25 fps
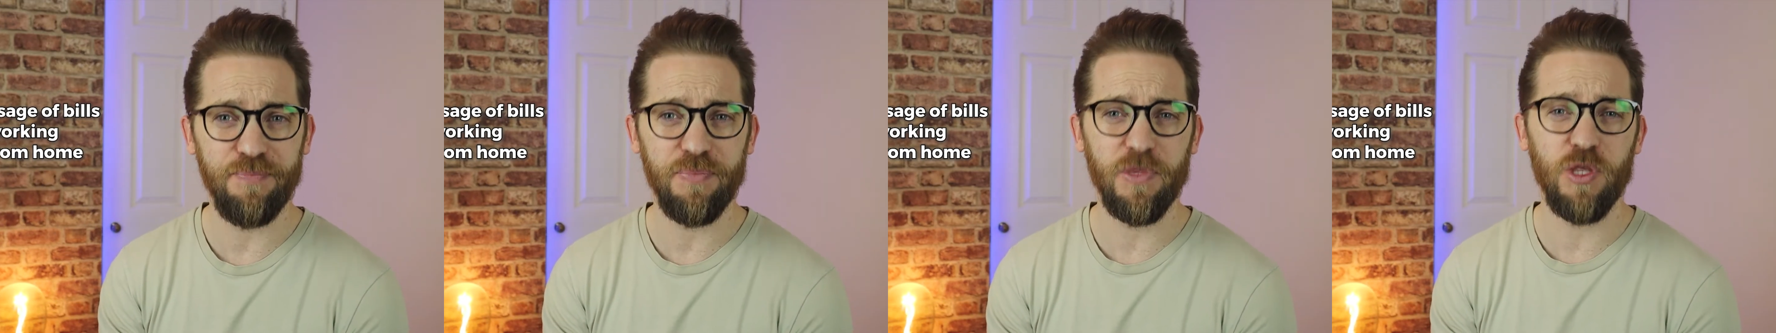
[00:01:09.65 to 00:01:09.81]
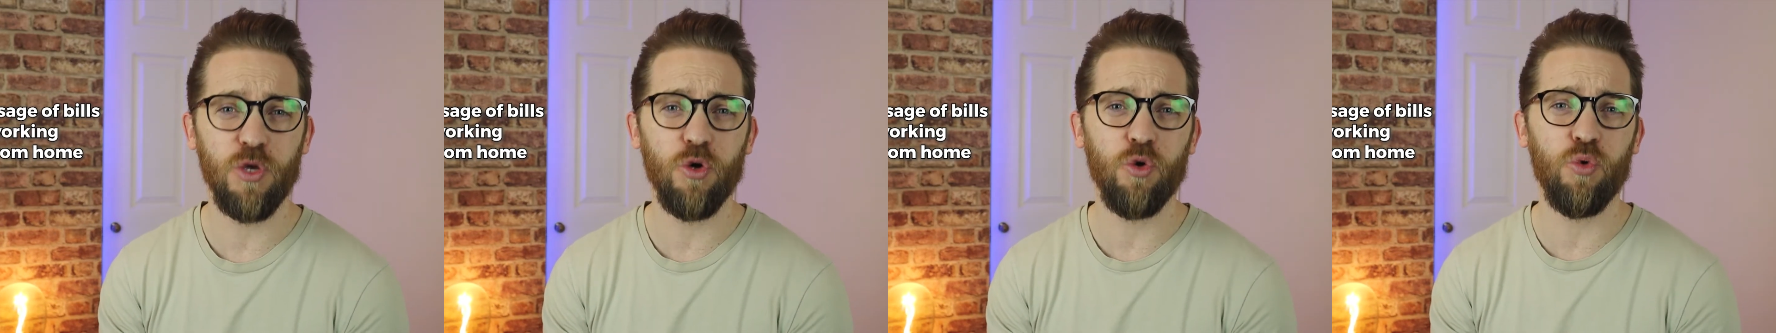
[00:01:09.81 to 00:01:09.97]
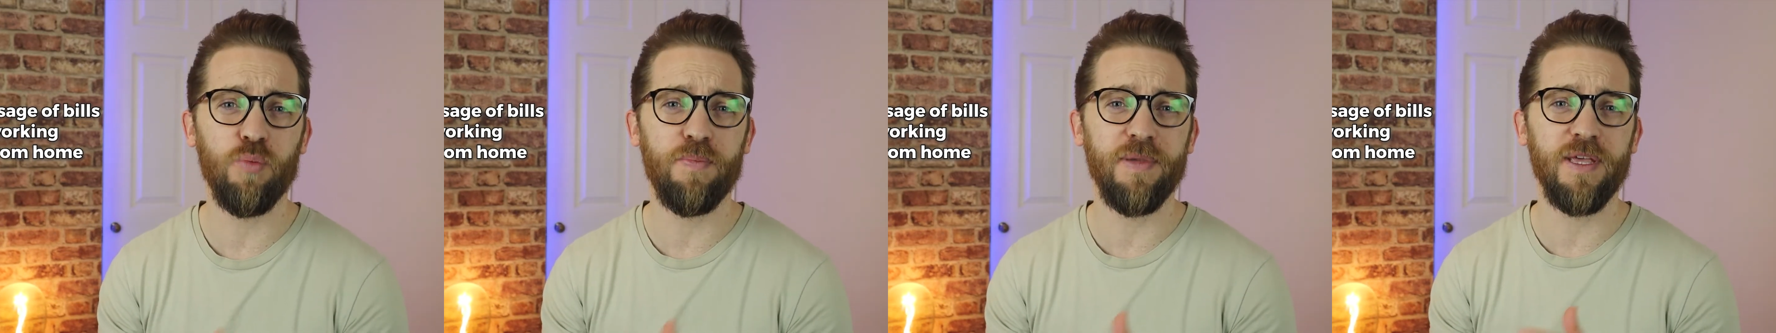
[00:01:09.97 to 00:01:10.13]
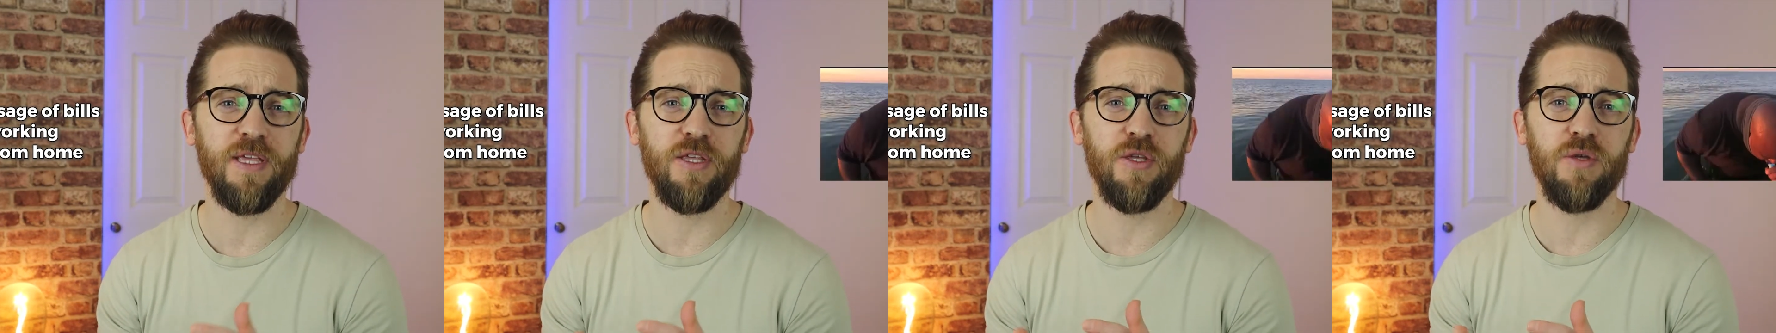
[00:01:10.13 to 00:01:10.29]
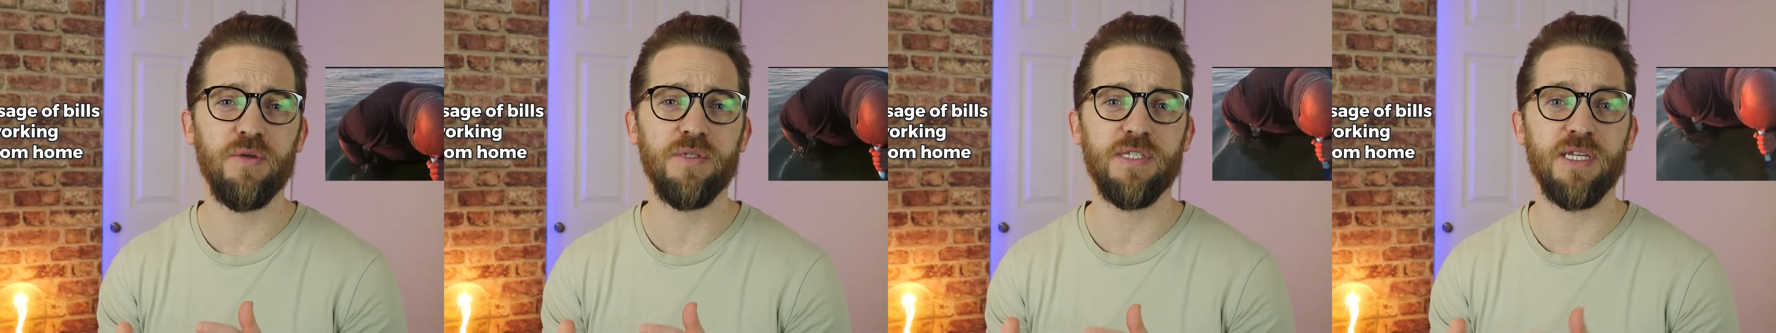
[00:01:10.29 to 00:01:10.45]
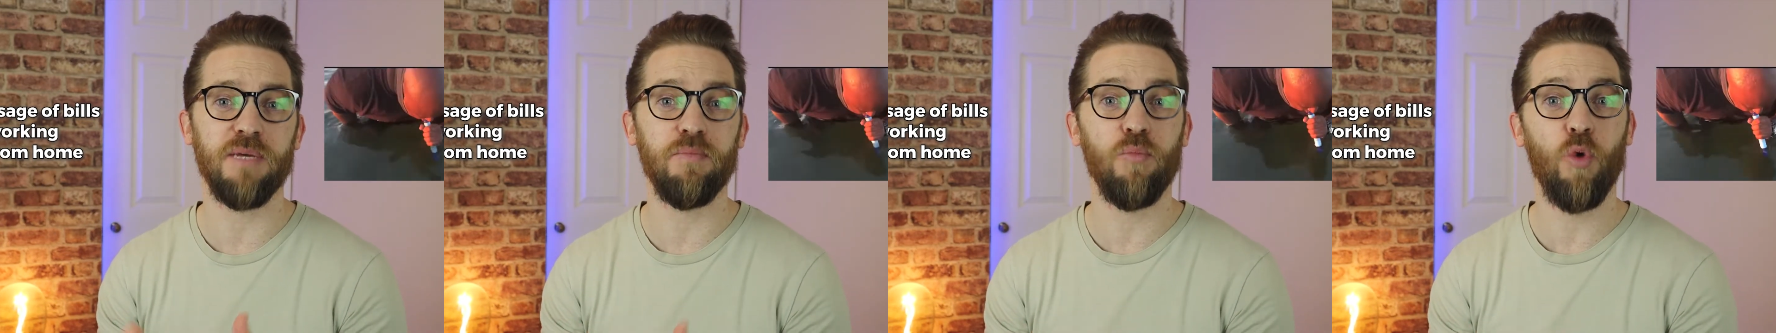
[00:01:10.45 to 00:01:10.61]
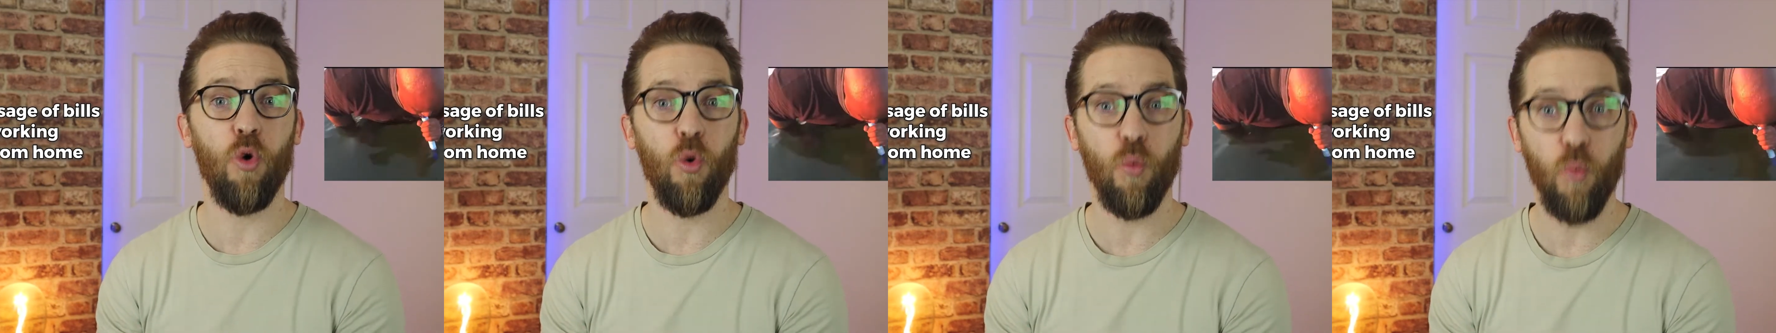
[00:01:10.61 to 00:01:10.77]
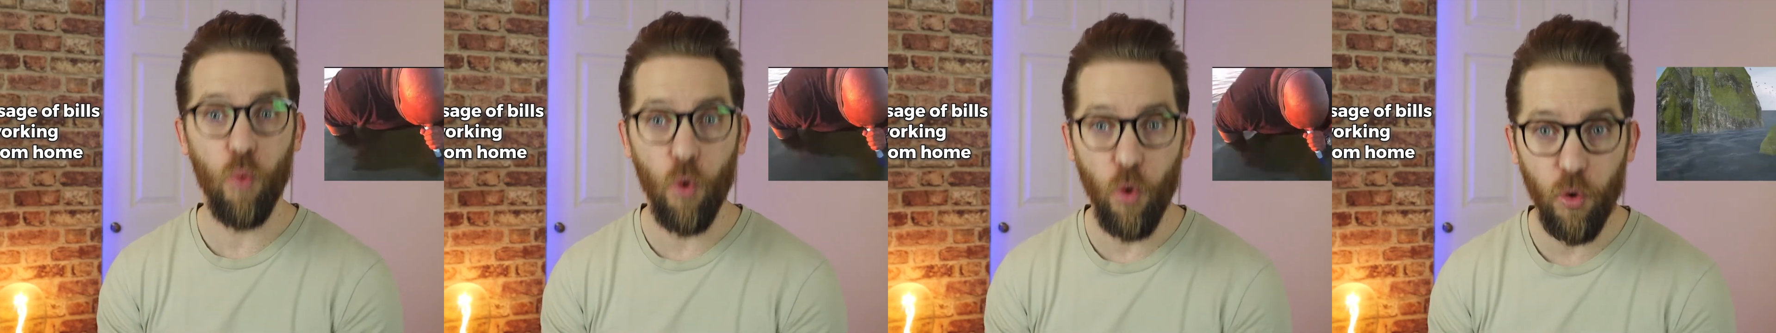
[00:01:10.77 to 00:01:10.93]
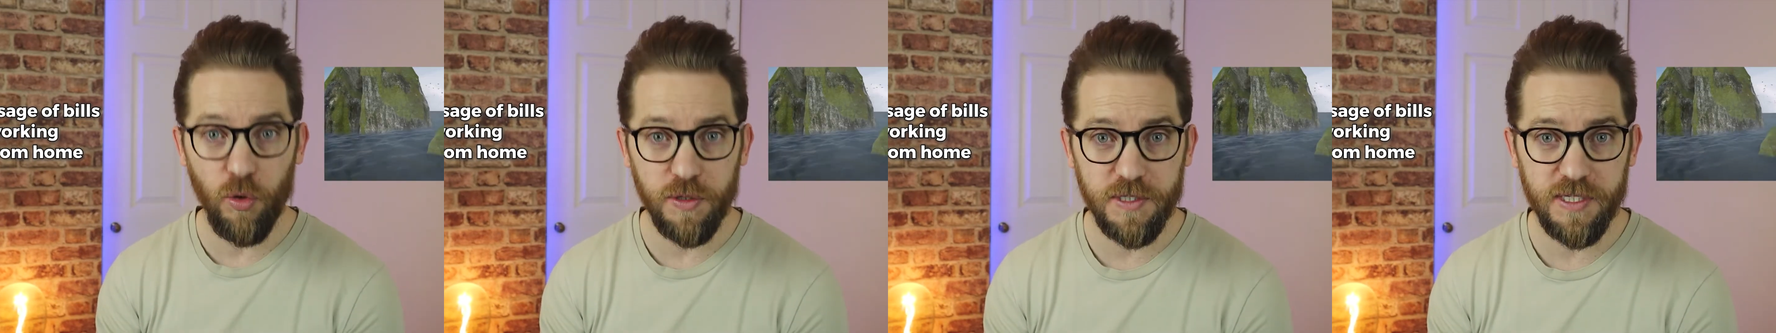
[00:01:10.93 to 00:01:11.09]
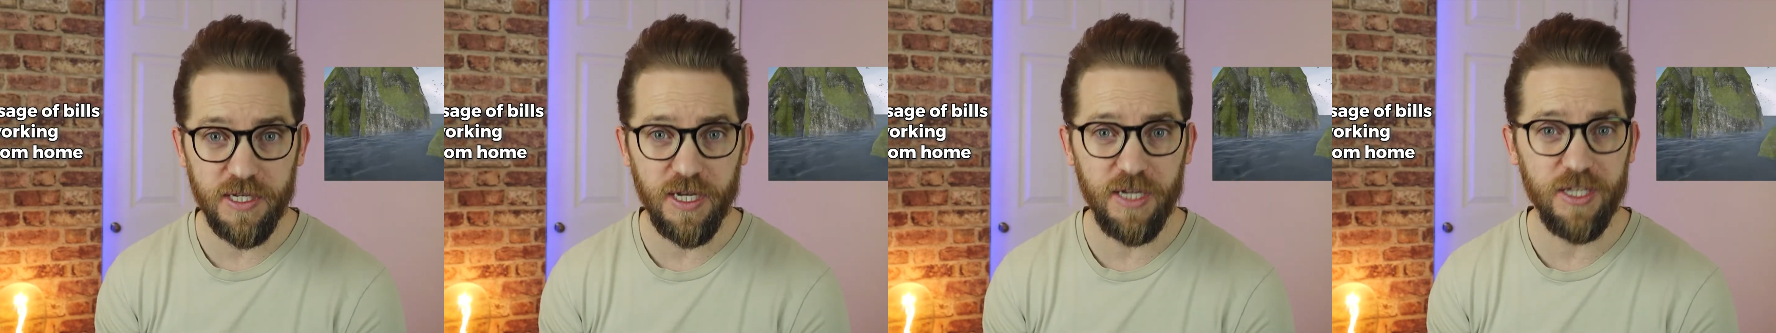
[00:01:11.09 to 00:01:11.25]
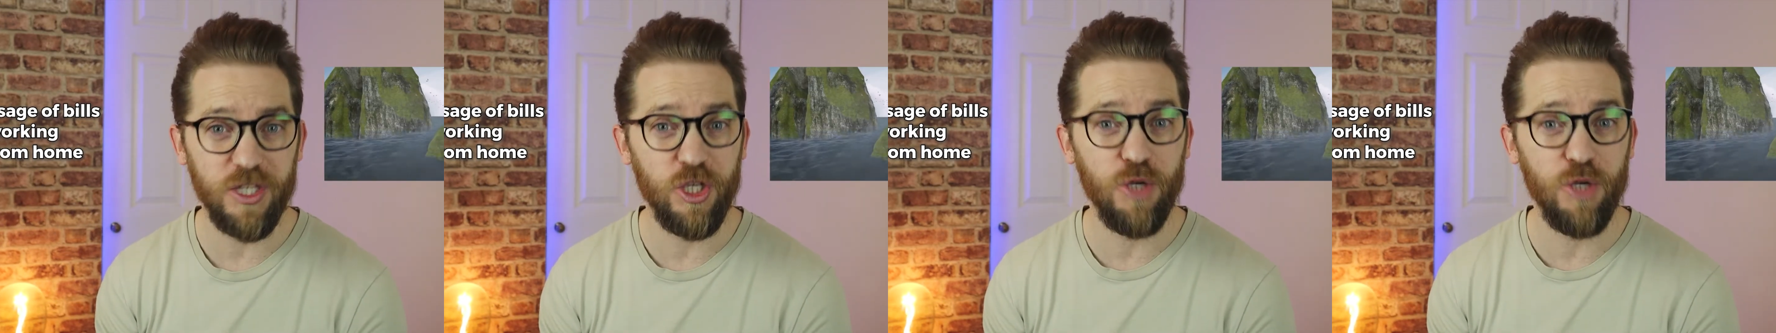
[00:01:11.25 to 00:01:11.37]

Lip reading: you'll be using more water,